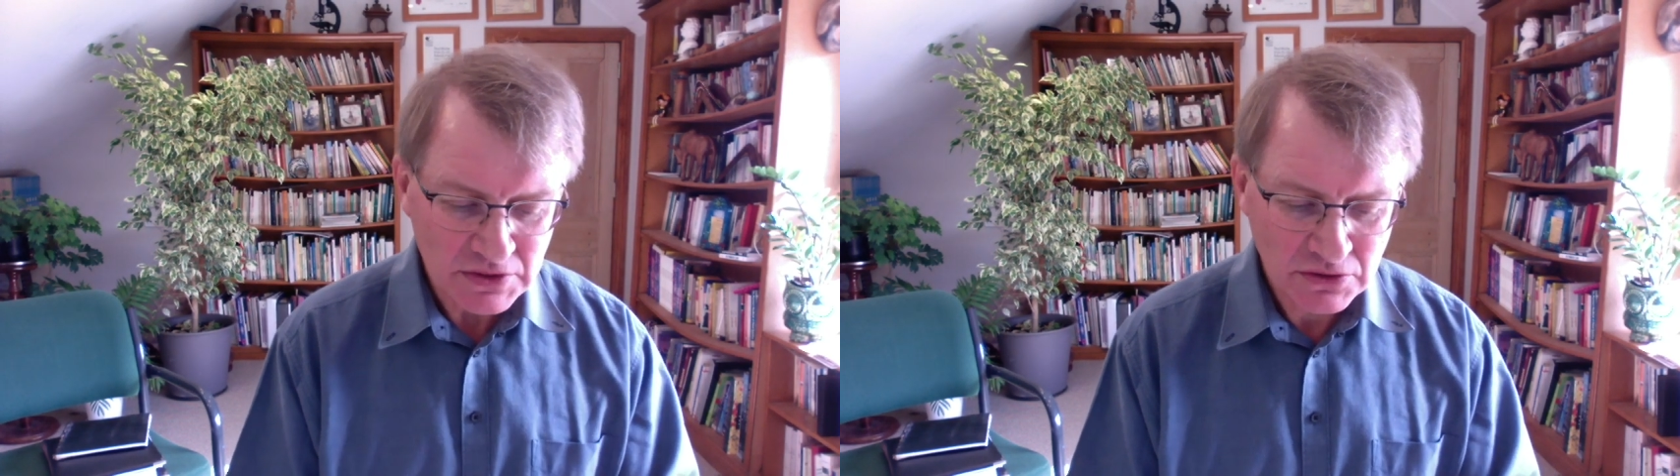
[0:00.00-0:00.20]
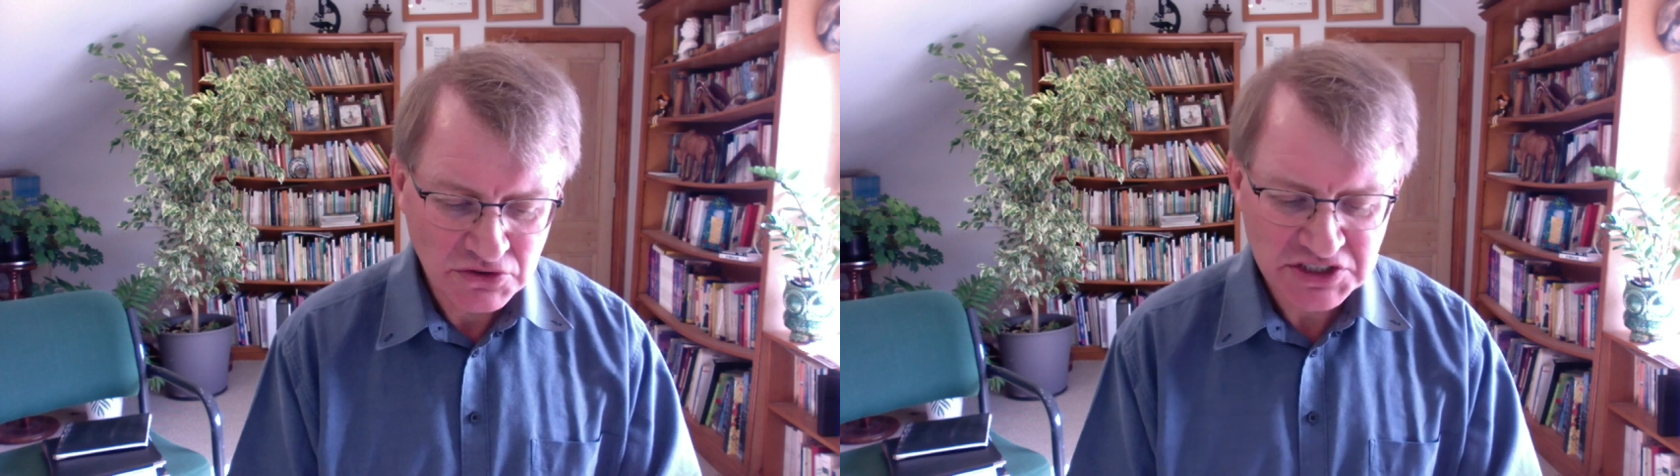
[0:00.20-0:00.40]

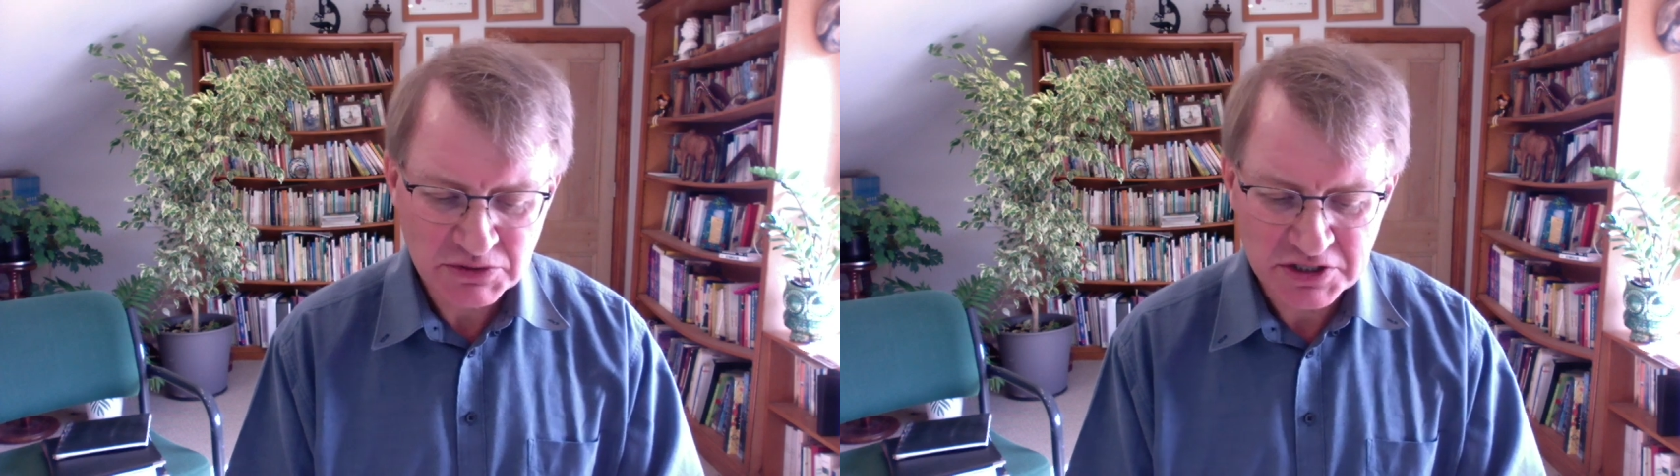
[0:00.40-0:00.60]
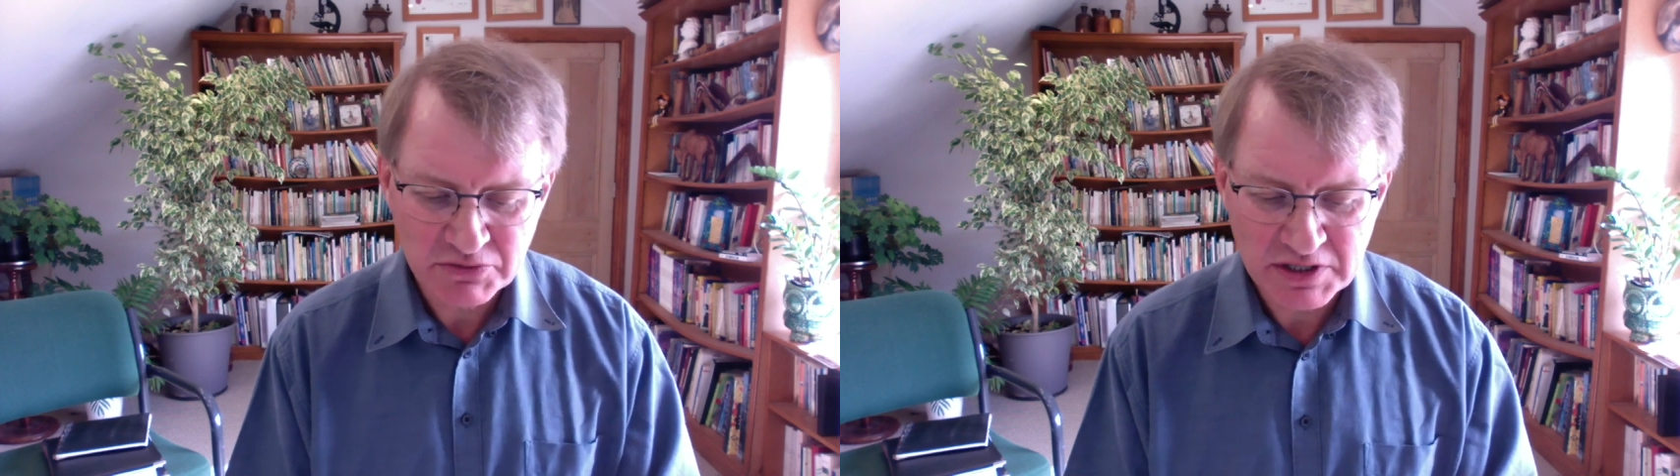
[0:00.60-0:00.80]

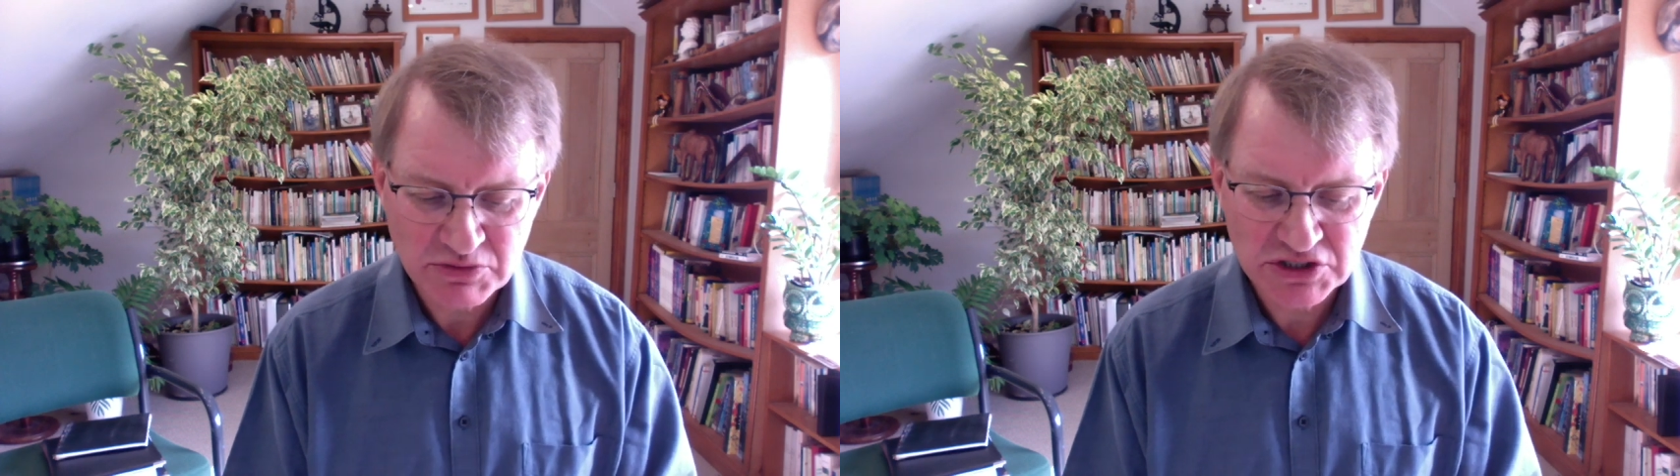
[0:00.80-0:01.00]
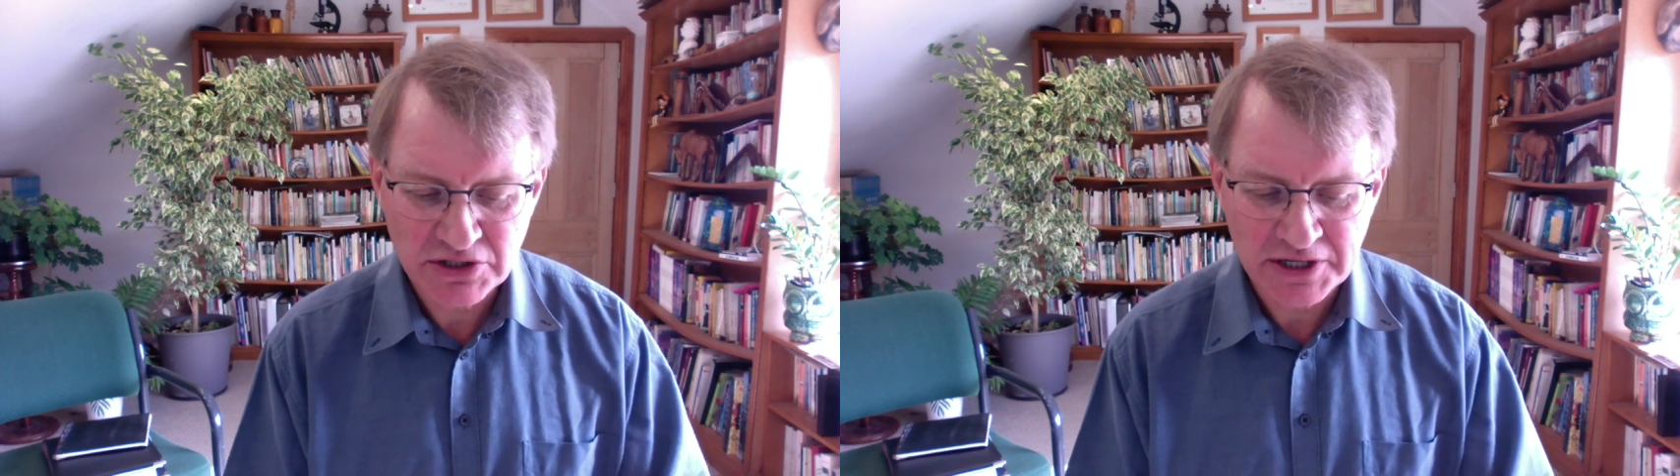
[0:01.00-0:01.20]
also on a
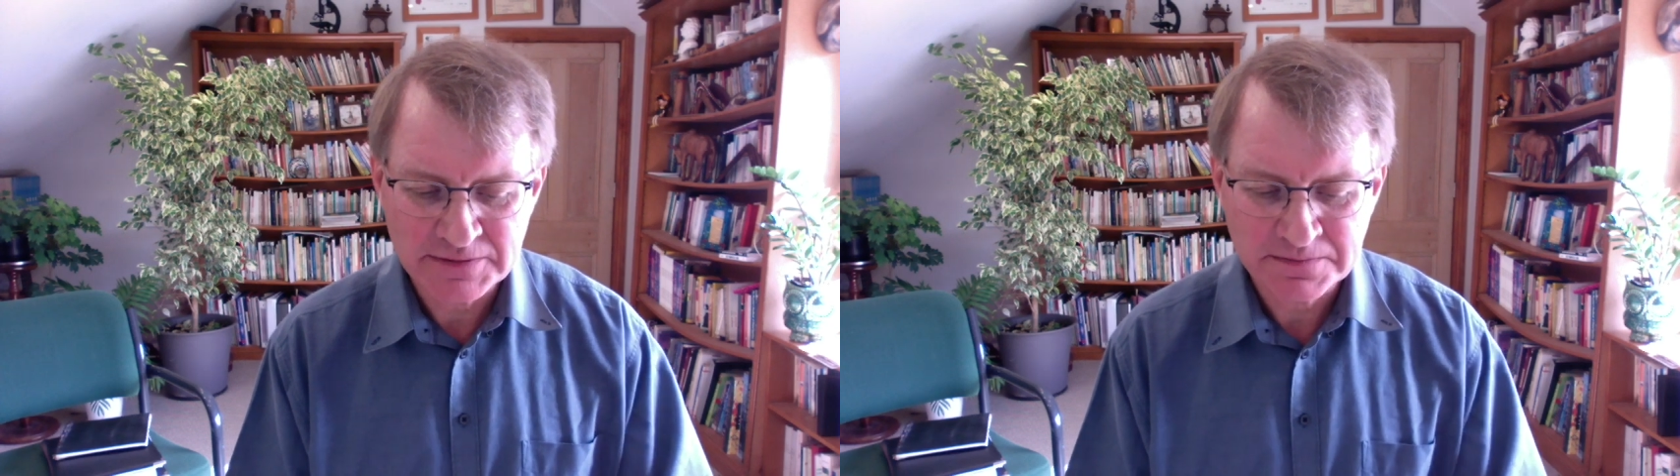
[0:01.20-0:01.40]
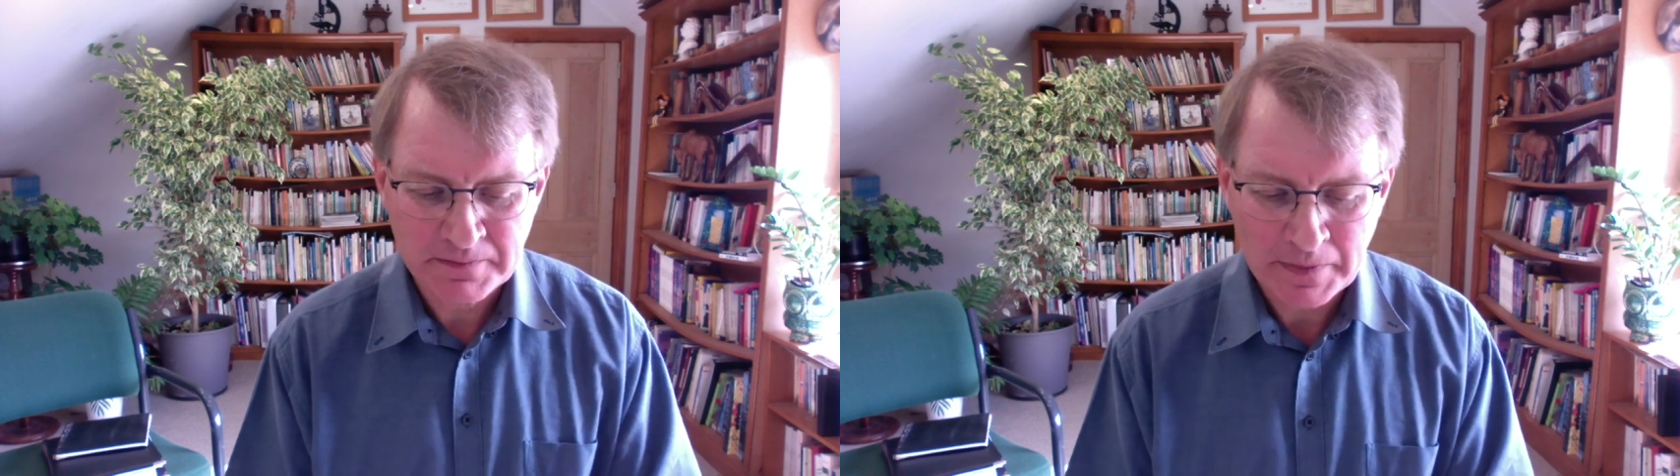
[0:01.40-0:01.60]
website